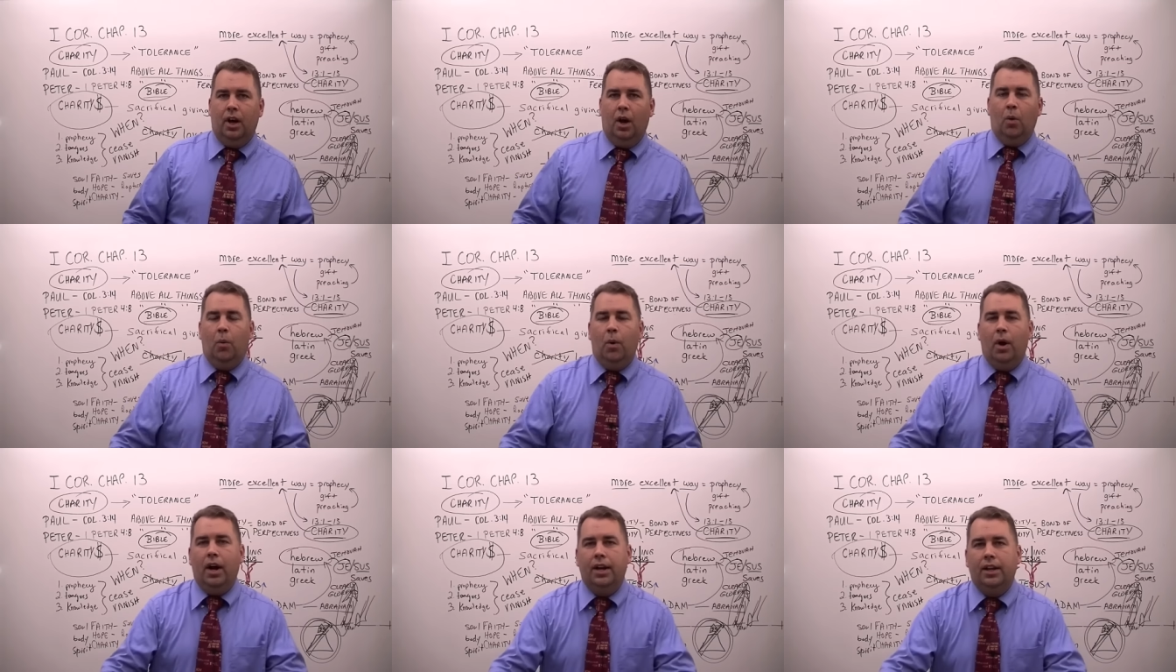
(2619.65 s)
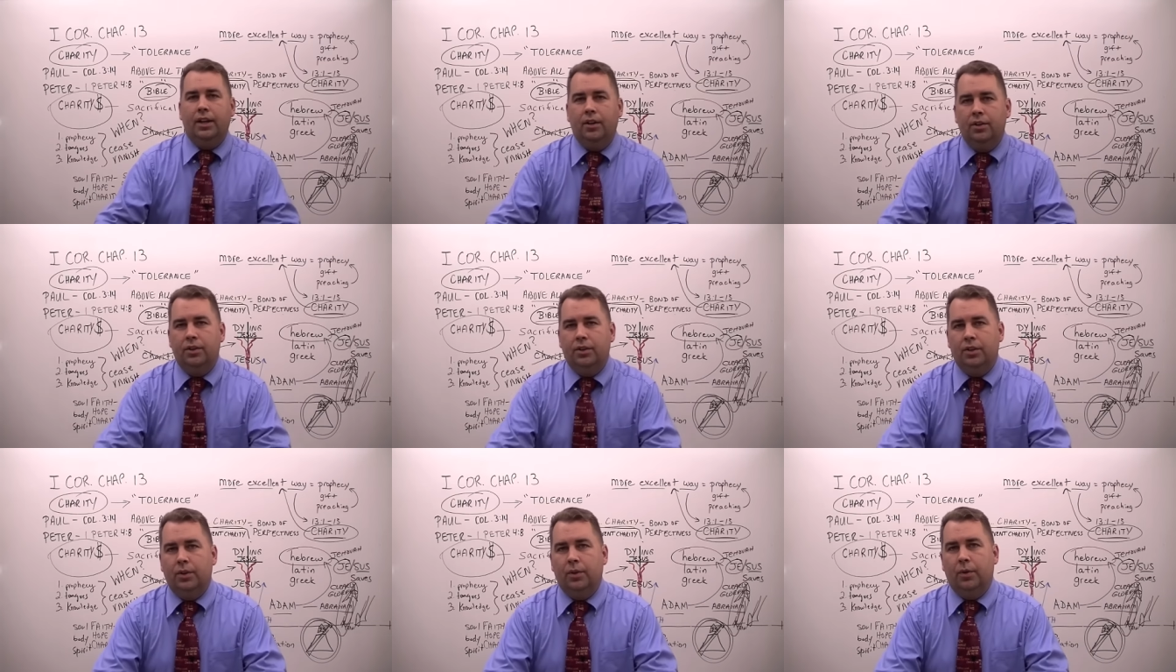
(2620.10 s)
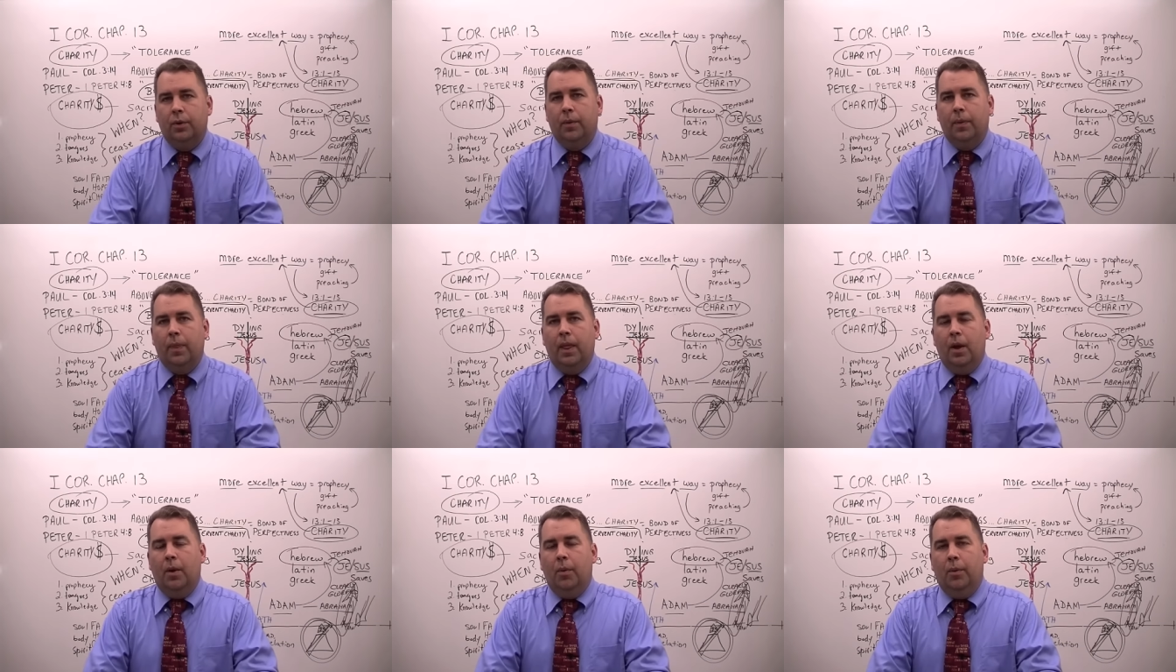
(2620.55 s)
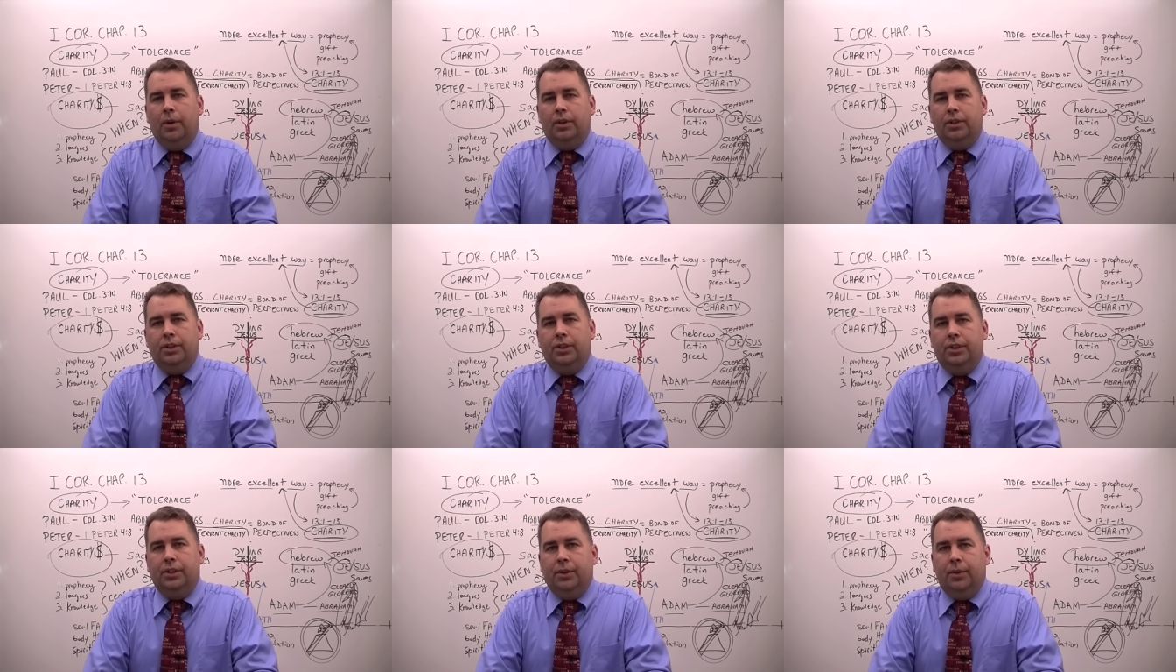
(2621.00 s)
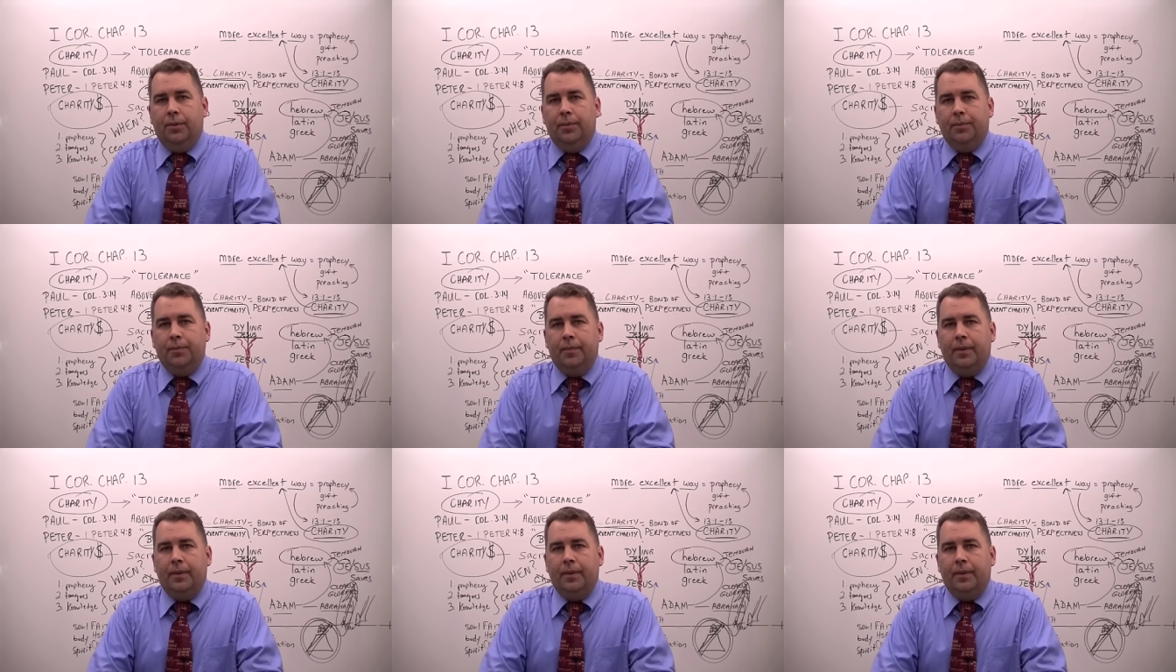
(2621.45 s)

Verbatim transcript: on why you do what you do.